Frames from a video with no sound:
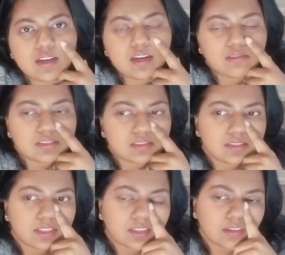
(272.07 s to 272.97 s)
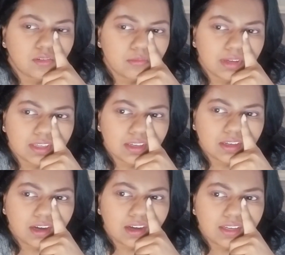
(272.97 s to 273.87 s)
And I was just like, oh my
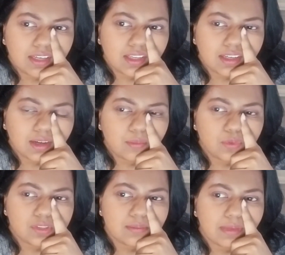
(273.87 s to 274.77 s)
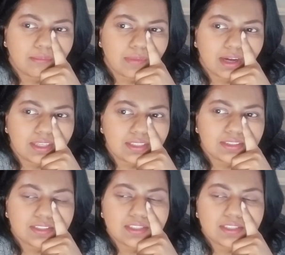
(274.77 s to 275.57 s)
God, like, I'm losing my mind.